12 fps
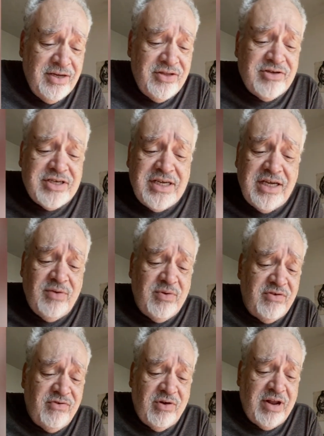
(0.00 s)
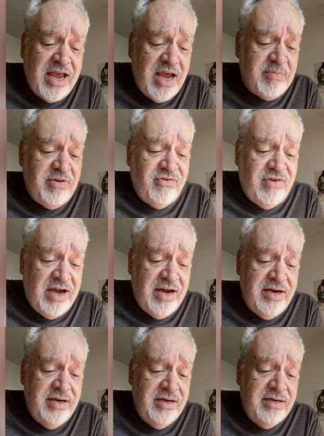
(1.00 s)
Their sting would have only
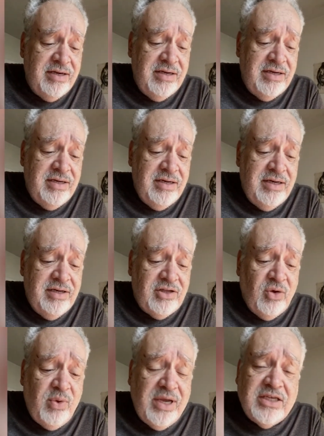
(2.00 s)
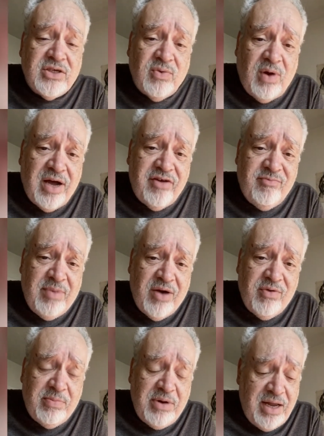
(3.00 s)
amplified the weak swat of my
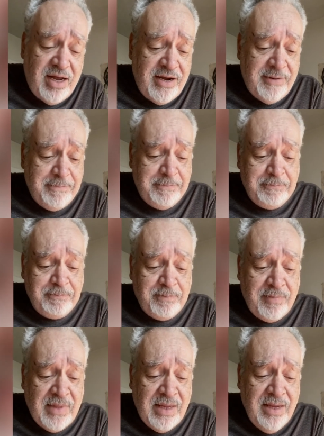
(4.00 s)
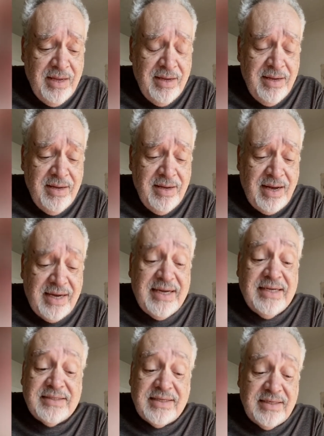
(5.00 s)
reply. "I
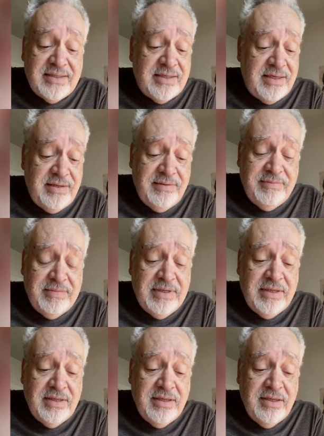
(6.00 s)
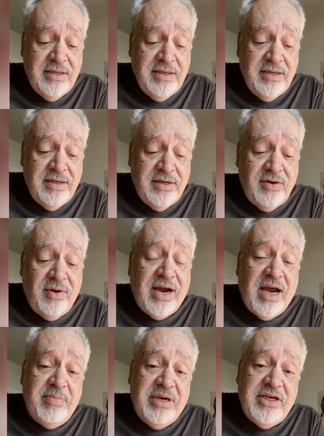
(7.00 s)
guess," I said, knowing
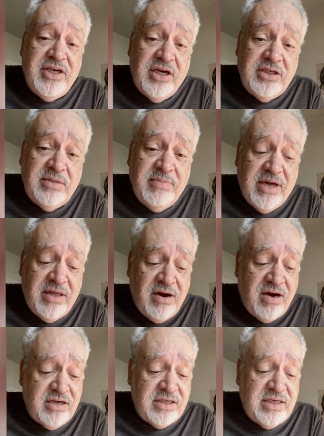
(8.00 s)
I'd be judged by the harsh